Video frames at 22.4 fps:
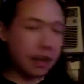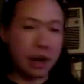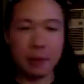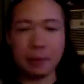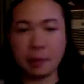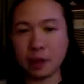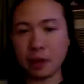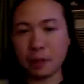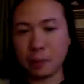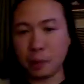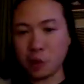I'm
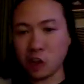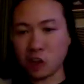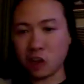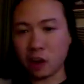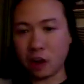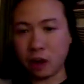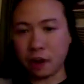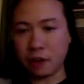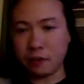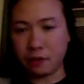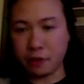going to pull a
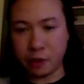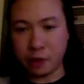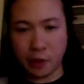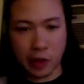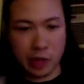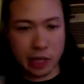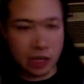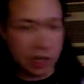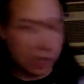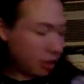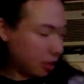card for you,
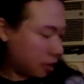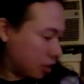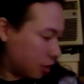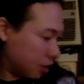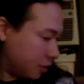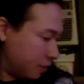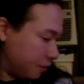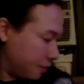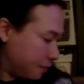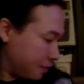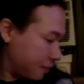Angelica.
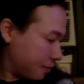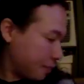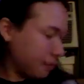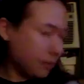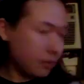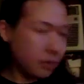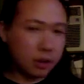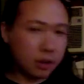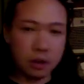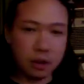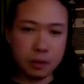
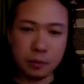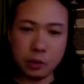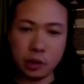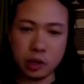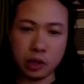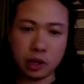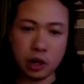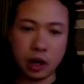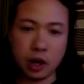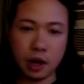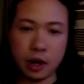I'm going to pull a
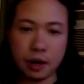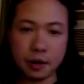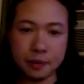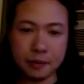card.